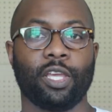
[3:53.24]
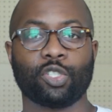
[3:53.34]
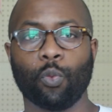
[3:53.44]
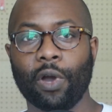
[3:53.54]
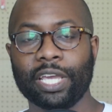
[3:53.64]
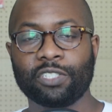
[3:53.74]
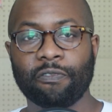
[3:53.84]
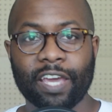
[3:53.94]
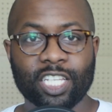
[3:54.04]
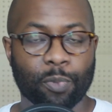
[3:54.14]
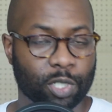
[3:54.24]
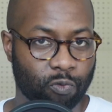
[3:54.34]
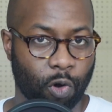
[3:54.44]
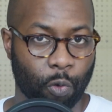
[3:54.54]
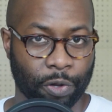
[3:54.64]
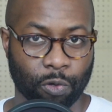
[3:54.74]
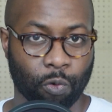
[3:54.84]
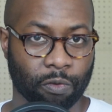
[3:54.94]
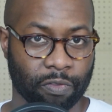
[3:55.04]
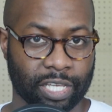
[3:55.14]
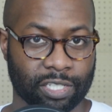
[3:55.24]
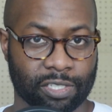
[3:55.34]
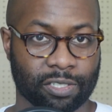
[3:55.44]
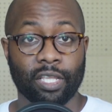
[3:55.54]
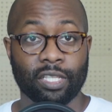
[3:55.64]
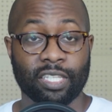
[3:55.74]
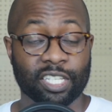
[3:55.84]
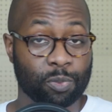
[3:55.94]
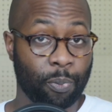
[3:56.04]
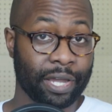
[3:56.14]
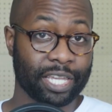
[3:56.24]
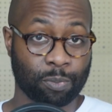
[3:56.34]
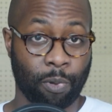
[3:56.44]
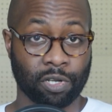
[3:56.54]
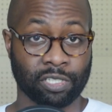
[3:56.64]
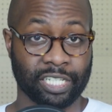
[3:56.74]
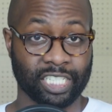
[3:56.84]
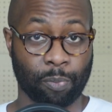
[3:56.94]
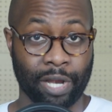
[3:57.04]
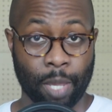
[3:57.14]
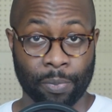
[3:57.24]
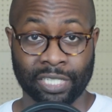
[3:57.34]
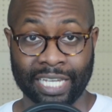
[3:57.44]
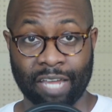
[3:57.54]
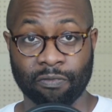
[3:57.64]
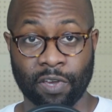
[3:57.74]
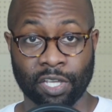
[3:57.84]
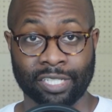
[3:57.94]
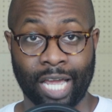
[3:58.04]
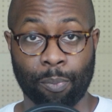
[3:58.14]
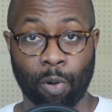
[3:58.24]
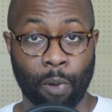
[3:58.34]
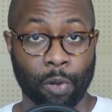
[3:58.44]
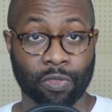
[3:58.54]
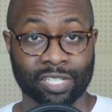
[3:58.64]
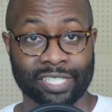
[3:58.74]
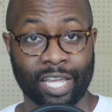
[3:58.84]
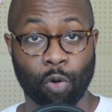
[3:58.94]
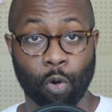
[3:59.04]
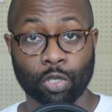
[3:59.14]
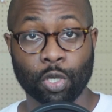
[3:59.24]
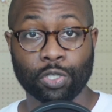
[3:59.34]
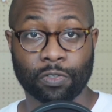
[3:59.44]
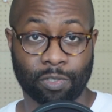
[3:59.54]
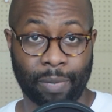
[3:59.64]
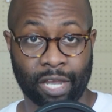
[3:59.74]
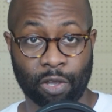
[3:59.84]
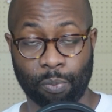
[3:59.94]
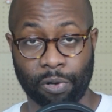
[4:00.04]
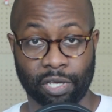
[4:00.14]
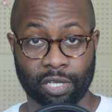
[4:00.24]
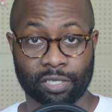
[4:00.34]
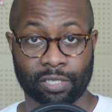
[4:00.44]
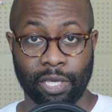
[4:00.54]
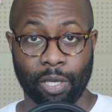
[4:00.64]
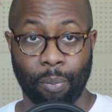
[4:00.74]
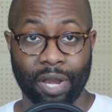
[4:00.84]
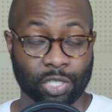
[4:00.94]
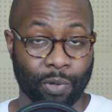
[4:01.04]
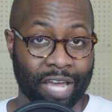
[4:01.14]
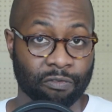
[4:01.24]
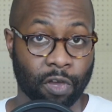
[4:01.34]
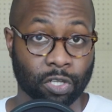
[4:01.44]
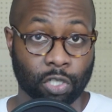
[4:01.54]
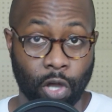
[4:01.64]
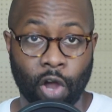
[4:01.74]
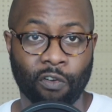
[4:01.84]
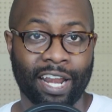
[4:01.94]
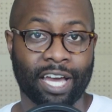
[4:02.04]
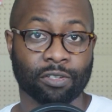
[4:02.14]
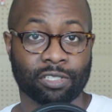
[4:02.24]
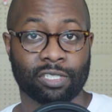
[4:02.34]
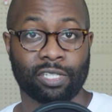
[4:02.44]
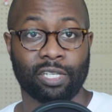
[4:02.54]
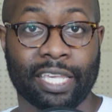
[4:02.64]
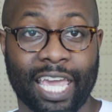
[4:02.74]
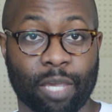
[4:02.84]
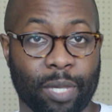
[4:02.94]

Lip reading: So what is Facebook's role in all of this? Despite its policies prohibiting adverts that promote the sale or use of tobacco products, political adverts are allowed. Getting